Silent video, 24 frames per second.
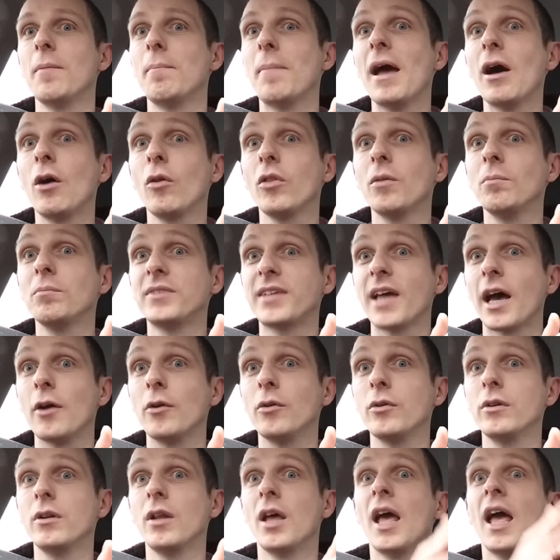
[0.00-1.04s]
they melt them
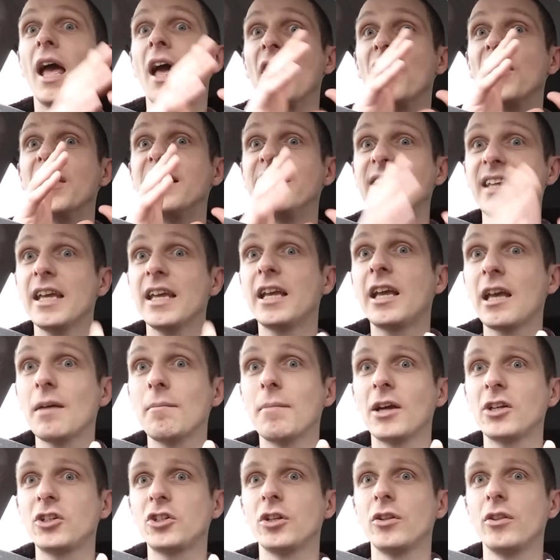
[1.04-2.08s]
down, they
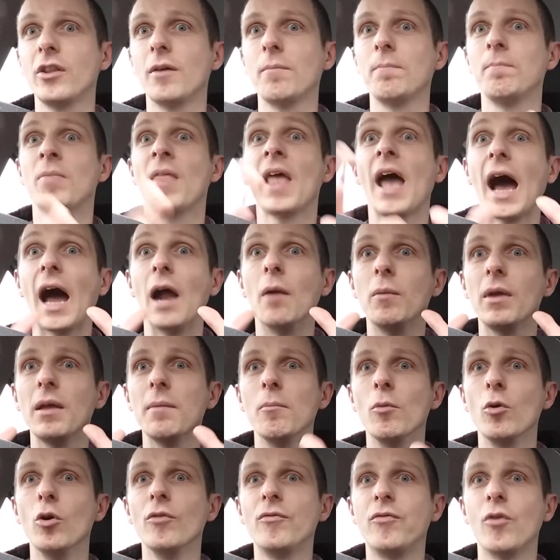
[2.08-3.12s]
decommission them, and we
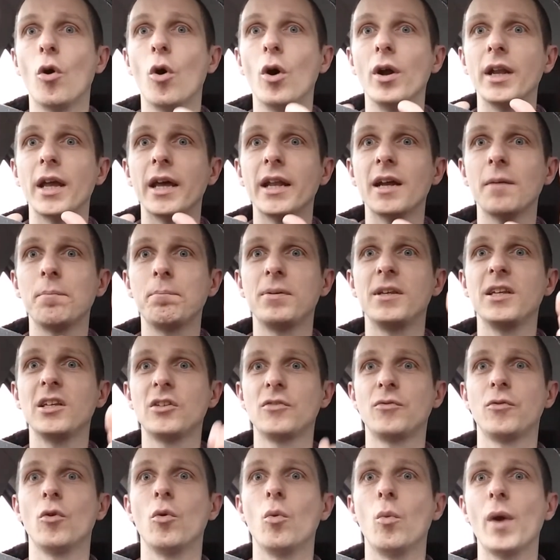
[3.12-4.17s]
move on in a
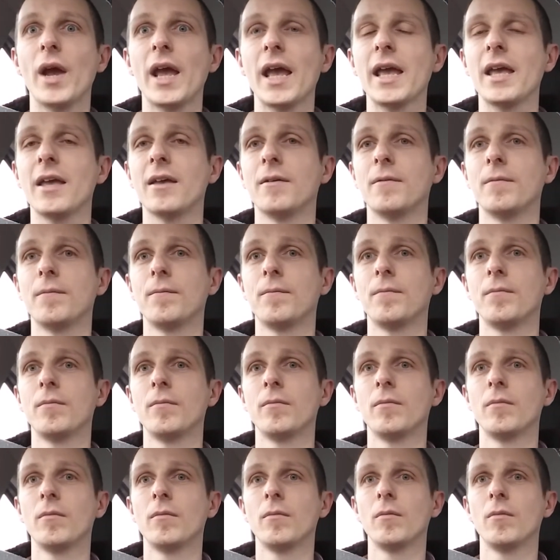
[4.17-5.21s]
peaceful way.
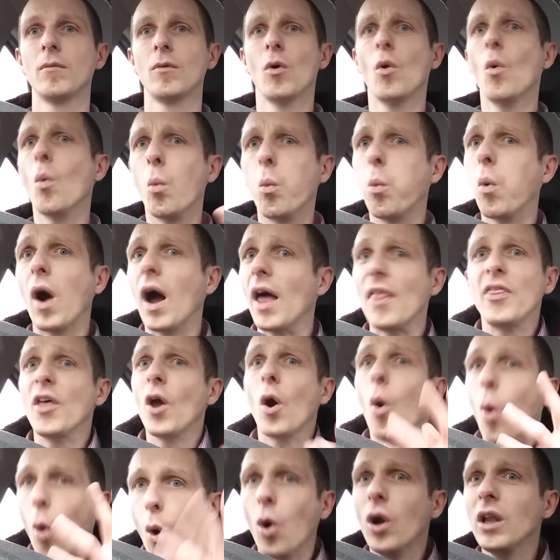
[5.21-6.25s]

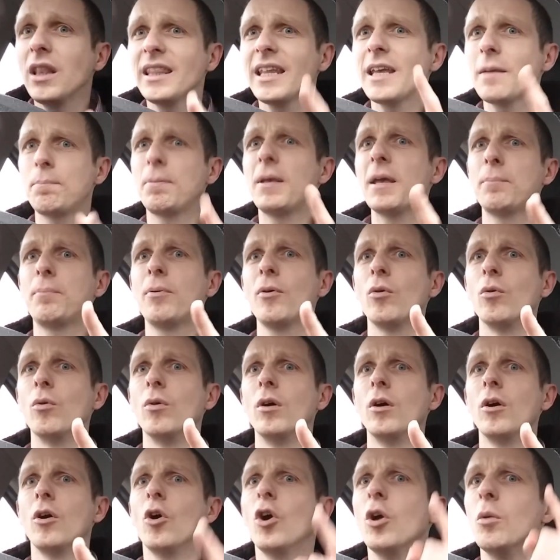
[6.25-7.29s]
The only people
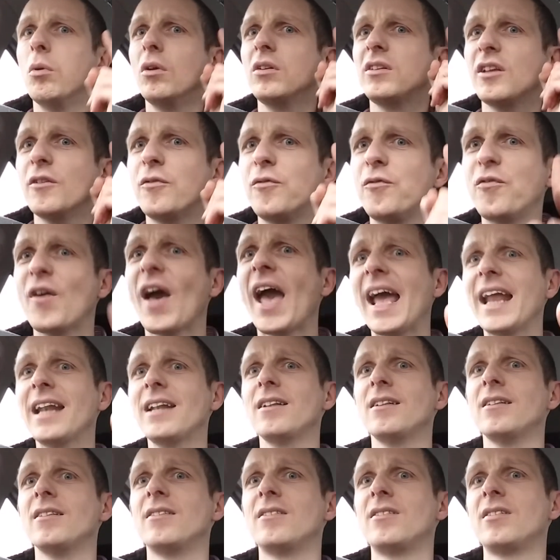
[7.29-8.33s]
who will
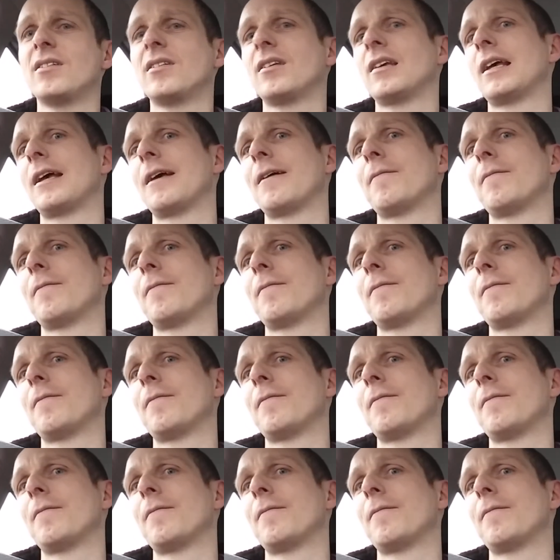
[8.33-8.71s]
defend